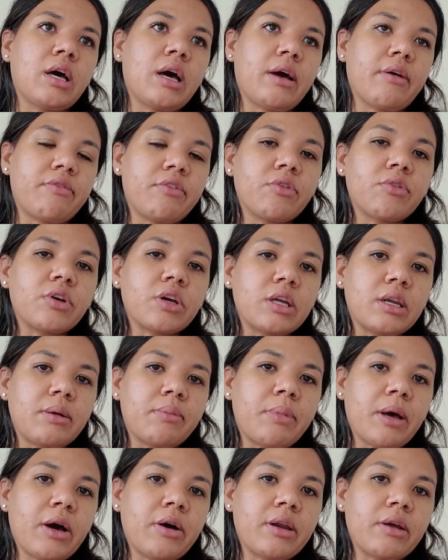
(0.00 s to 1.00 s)
I feel good
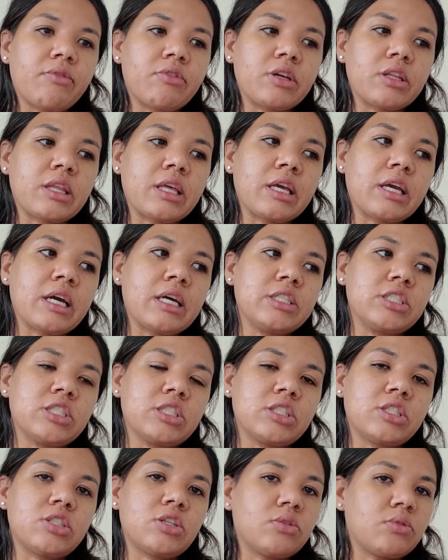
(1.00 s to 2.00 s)
about everything. I
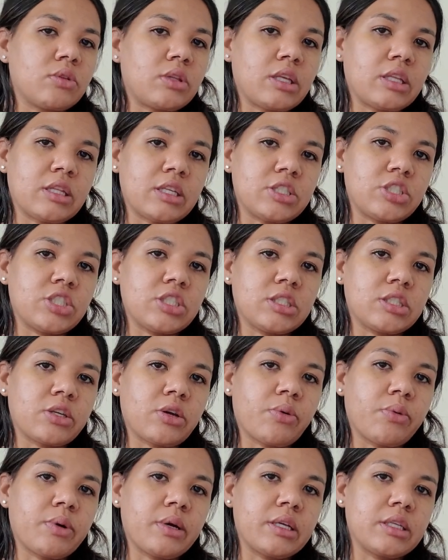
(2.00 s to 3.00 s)
just don't think that she's
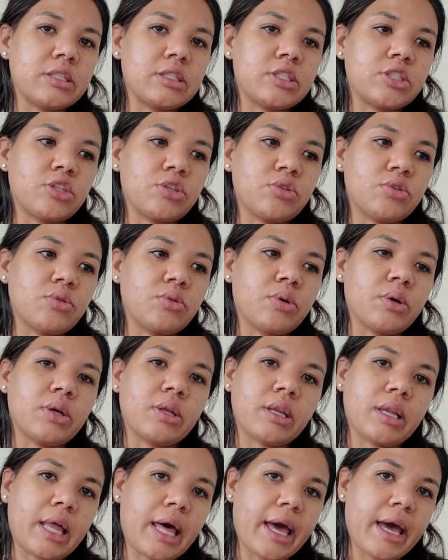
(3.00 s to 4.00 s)
going to
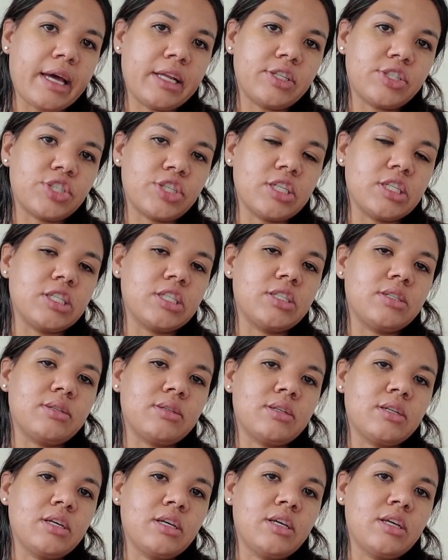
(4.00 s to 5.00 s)
latch.
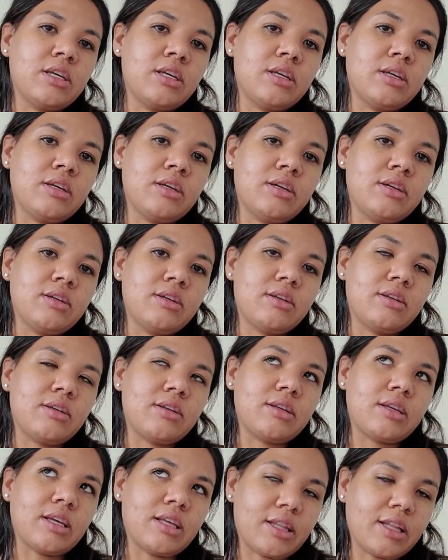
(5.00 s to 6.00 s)
And
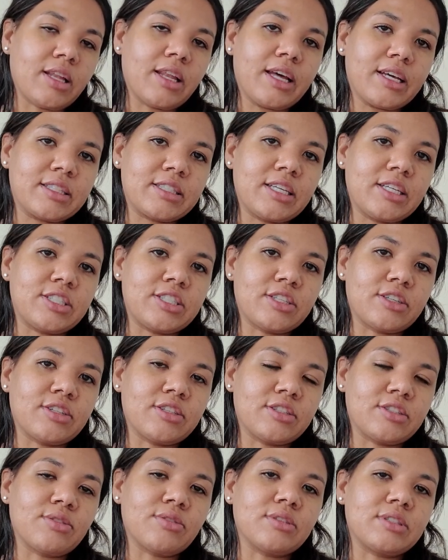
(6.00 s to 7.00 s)
the lactation
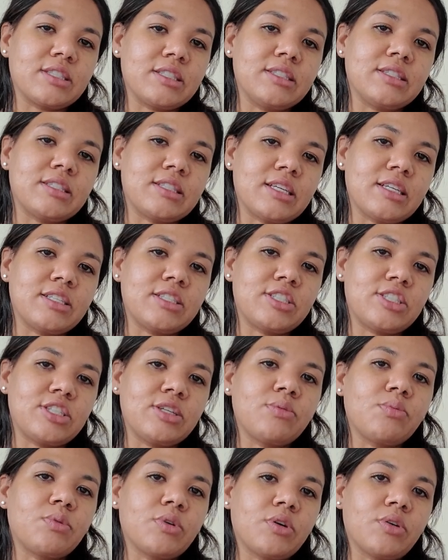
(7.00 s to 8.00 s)
consultant said
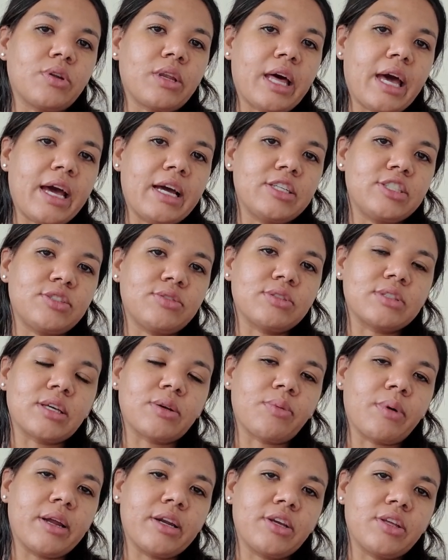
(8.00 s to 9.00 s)
she will latch. She was
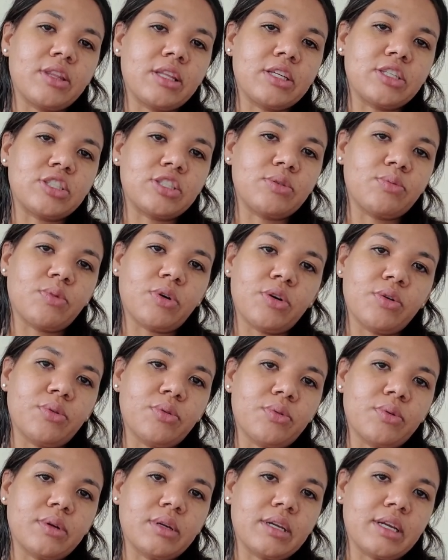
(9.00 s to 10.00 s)
like, why do you think she
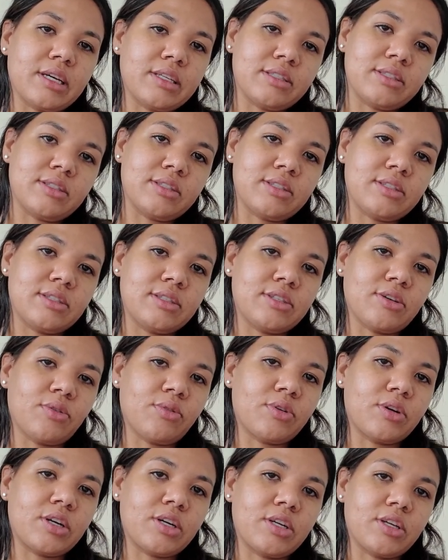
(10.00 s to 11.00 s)
won't? And I
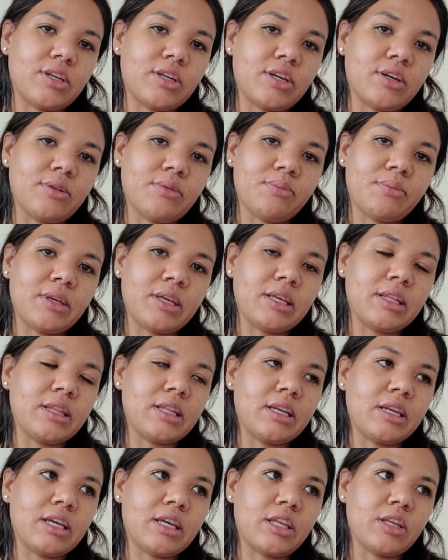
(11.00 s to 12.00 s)
told her, you know, being in
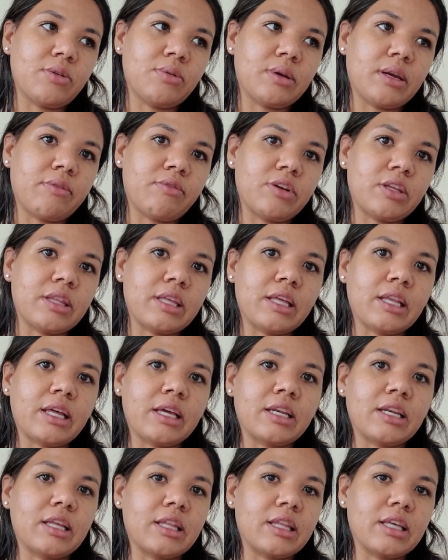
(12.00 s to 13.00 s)
the NICU and everything,
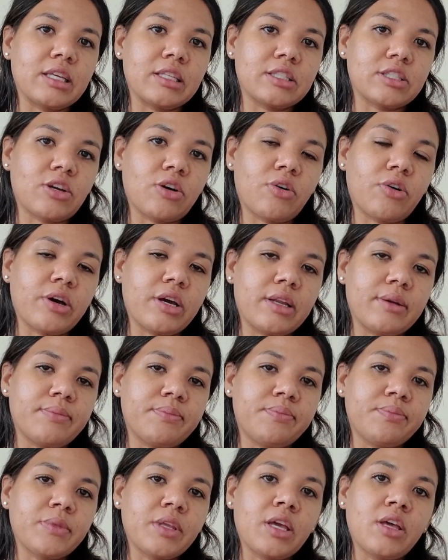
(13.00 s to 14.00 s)
like nothing has
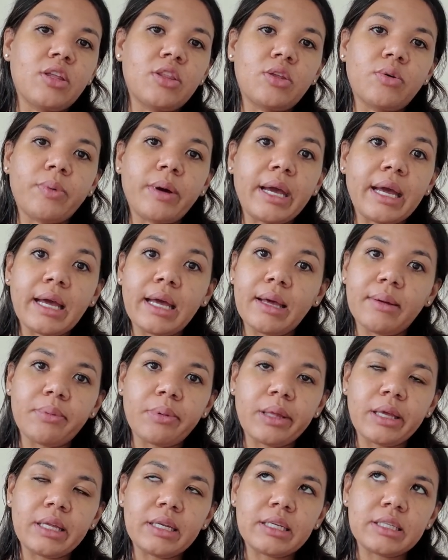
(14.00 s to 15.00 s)
gone the way I had
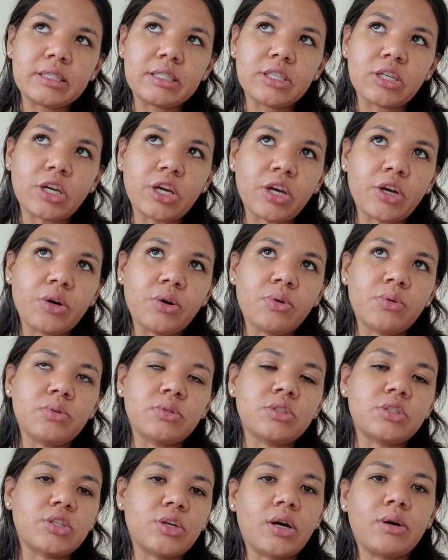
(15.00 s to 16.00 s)
planned it to go.
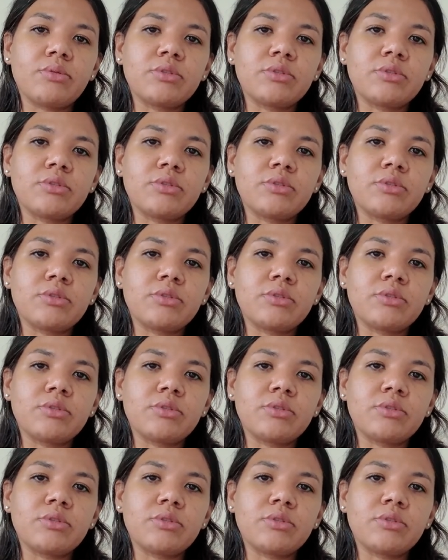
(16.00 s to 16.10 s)
So I